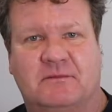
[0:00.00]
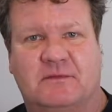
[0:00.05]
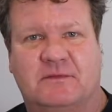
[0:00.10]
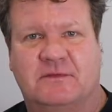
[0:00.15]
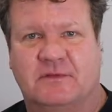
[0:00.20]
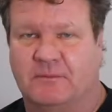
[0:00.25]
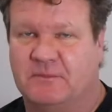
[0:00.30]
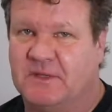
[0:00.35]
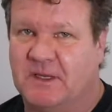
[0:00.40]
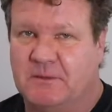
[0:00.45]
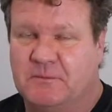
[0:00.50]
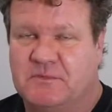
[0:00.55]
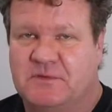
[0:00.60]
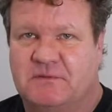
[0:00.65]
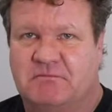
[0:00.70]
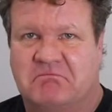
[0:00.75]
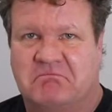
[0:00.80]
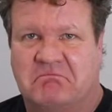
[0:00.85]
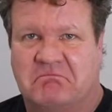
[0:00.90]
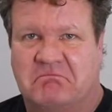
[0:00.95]

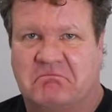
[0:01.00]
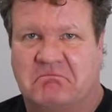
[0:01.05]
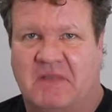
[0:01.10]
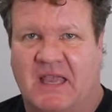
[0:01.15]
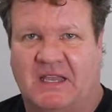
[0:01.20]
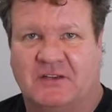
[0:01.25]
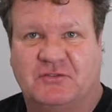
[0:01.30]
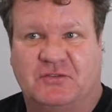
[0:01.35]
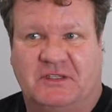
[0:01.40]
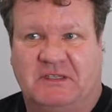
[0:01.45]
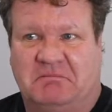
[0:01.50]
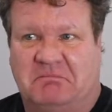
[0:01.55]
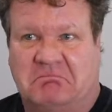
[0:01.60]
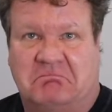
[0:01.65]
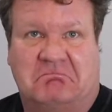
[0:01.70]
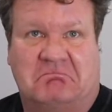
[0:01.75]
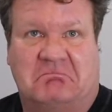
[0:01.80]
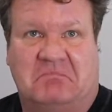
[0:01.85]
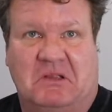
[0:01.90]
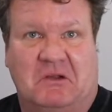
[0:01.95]
Sometimes, actually,
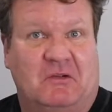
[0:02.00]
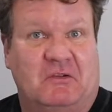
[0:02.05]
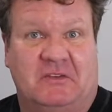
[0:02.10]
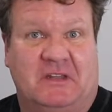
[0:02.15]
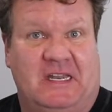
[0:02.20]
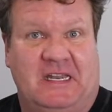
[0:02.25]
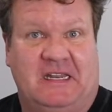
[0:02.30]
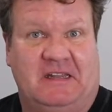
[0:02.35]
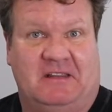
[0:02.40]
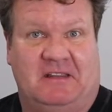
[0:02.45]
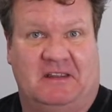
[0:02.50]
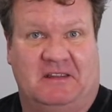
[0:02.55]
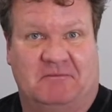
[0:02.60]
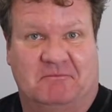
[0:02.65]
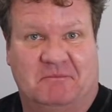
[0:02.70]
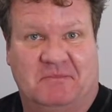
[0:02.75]
there isn't anything.